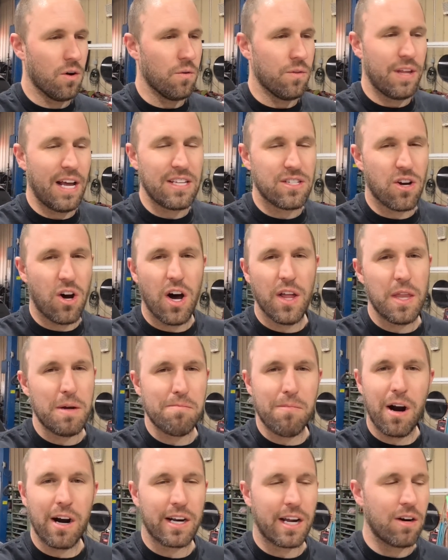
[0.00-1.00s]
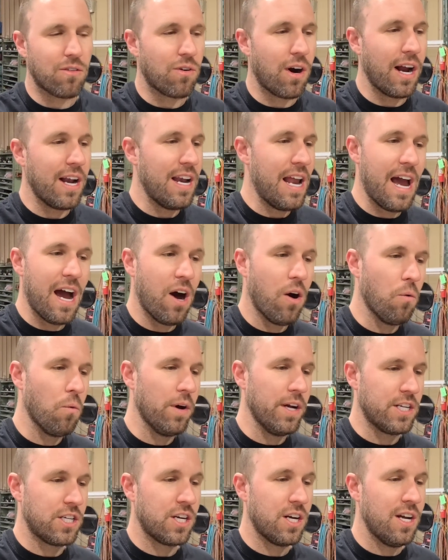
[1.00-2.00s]
that's on the market right now,
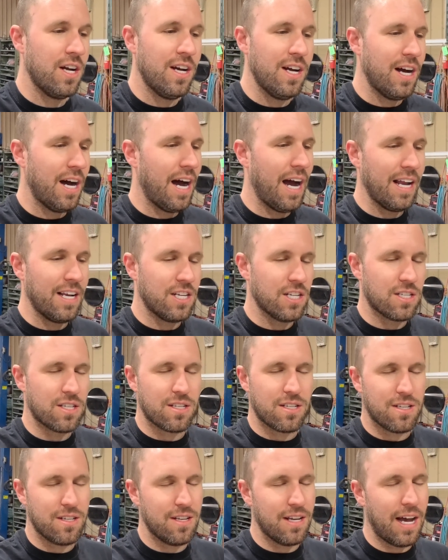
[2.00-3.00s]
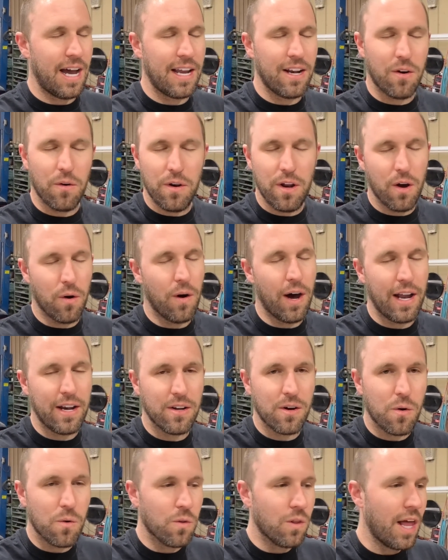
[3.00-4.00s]
which I don't know. I
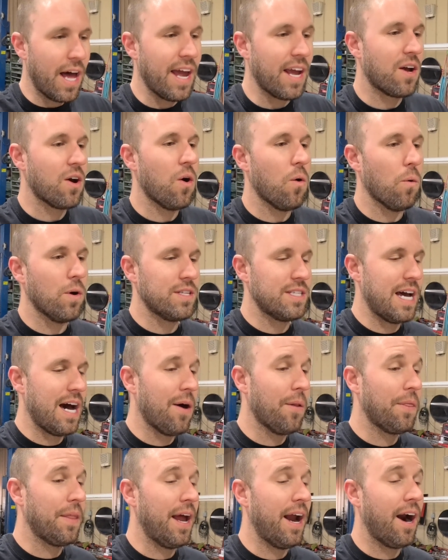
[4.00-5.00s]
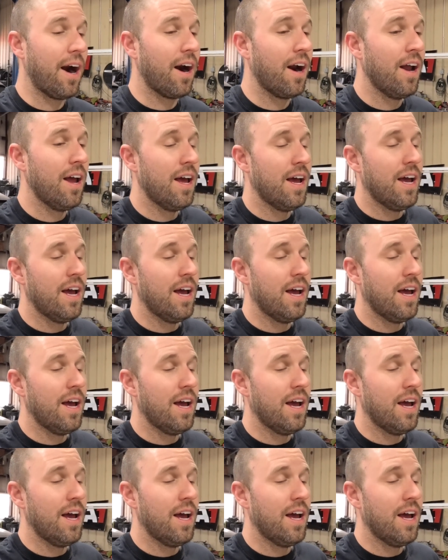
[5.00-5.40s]
don't like what's out there,